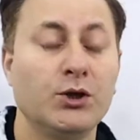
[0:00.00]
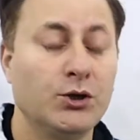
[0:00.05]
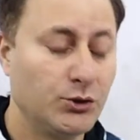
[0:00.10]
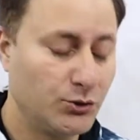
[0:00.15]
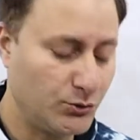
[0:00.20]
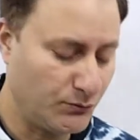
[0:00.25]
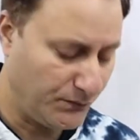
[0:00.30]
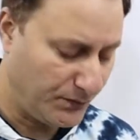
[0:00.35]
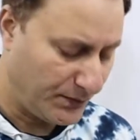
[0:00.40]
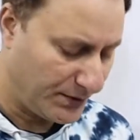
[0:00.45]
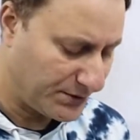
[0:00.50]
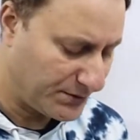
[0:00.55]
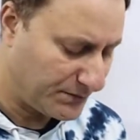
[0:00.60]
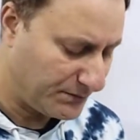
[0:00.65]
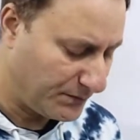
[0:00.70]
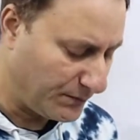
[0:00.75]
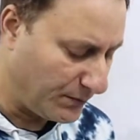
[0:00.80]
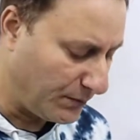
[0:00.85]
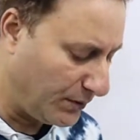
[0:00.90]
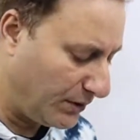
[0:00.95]
So first
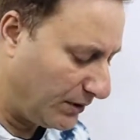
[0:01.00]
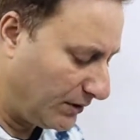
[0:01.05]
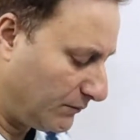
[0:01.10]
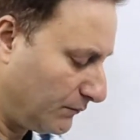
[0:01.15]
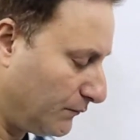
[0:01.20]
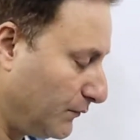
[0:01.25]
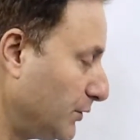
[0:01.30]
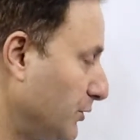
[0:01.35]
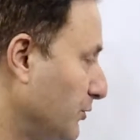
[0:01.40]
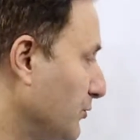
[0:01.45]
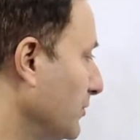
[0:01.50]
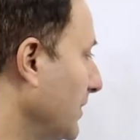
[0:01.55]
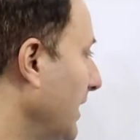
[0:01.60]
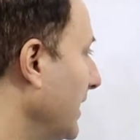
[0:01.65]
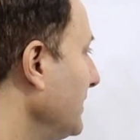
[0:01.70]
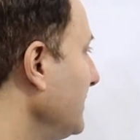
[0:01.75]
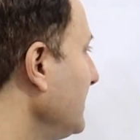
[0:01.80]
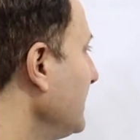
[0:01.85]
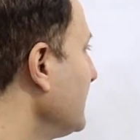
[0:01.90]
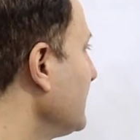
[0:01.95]
of all, we should
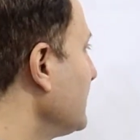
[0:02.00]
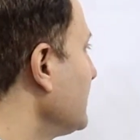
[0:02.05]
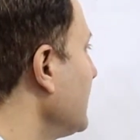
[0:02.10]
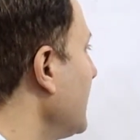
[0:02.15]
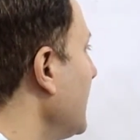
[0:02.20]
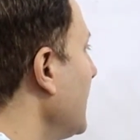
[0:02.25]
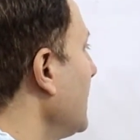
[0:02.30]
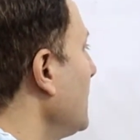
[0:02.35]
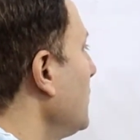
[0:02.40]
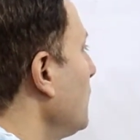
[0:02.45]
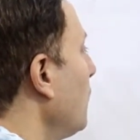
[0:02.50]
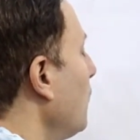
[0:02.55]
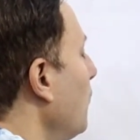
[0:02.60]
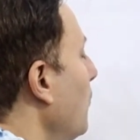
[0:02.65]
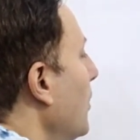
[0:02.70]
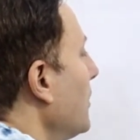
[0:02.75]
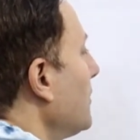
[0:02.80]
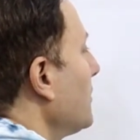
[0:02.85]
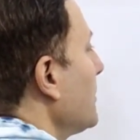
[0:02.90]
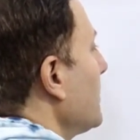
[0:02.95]
understand what